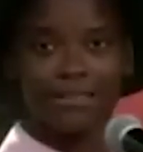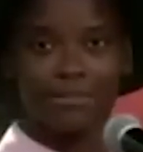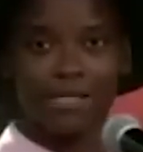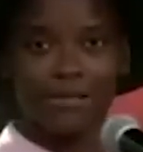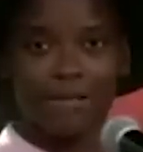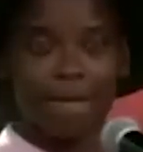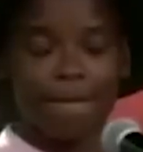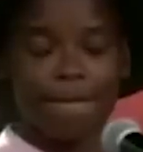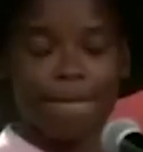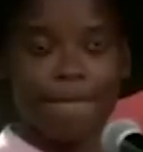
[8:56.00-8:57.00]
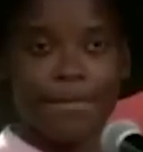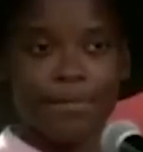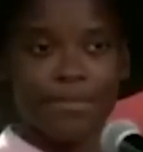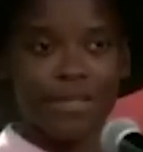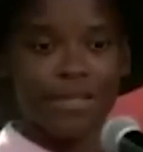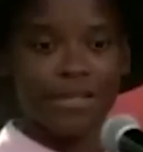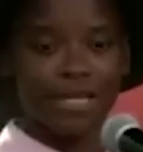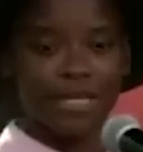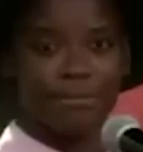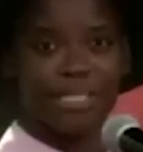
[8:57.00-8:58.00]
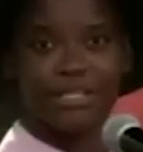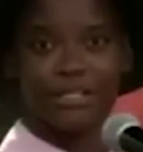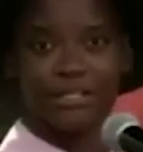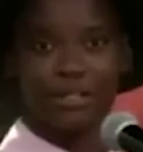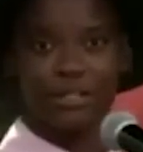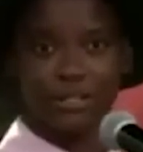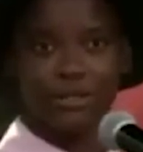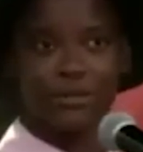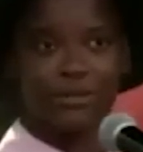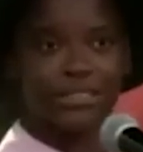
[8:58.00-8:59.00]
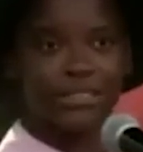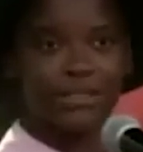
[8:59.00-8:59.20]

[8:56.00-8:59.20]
me, being a young girl and